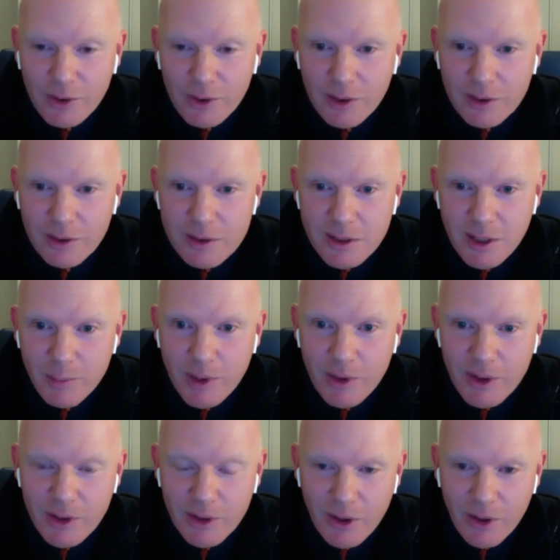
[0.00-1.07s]
in
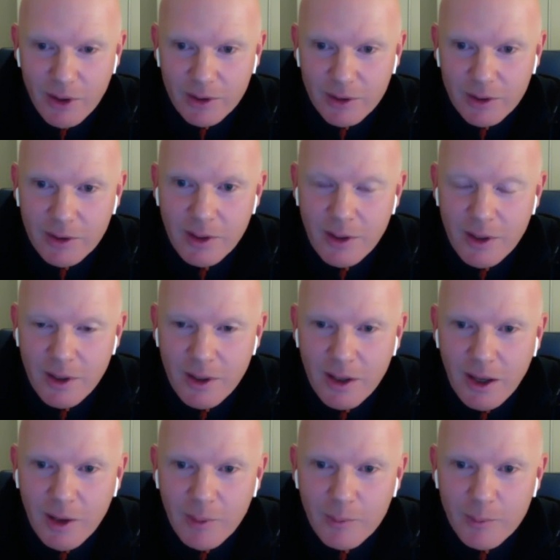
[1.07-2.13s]
Siberia now,
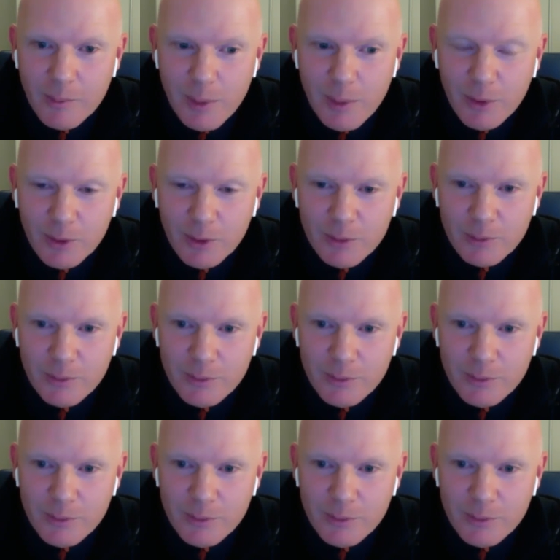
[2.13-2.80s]
and people are